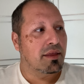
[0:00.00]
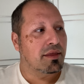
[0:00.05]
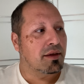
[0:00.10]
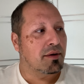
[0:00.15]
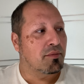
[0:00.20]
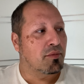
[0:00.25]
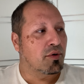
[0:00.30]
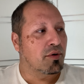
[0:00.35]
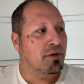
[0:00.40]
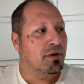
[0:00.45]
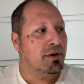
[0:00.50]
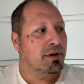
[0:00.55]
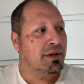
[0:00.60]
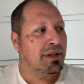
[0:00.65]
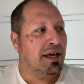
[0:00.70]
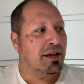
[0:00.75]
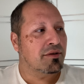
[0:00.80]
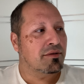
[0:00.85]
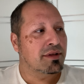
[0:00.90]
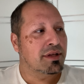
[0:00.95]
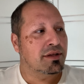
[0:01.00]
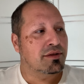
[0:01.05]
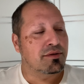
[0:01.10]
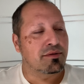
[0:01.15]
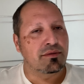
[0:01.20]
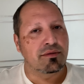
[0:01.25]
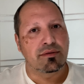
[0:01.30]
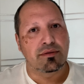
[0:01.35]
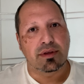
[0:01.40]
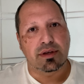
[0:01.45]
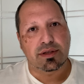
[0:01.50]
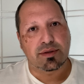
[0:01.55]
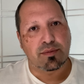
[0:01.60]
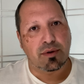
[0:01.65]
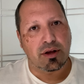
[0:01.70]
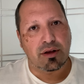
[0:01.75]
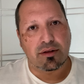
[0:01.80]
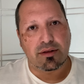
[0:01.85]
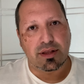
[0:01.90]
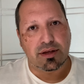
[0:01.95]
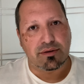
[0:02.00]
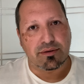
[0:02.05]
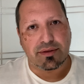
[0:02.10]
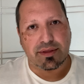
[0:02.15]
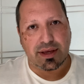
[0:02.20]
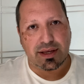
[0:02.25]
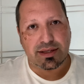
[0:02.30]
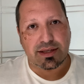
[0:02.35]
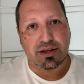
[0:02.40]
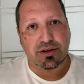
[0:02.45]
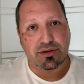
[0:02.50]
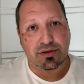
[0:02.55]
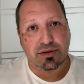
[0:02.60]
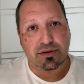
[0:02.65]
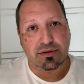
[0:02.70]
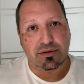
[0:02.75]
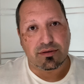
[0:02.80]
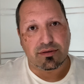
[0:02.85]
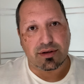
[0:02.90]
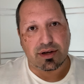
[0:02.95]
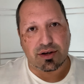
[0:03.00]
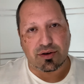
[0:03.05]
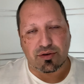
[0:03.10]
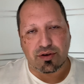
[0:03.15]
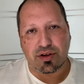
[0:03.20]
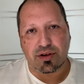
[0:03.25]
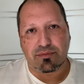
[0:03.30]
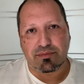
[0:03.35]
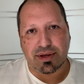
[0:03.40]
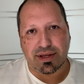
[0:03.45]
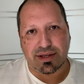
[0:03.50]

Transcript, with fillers: the more not only do the small little things that used to annoy you and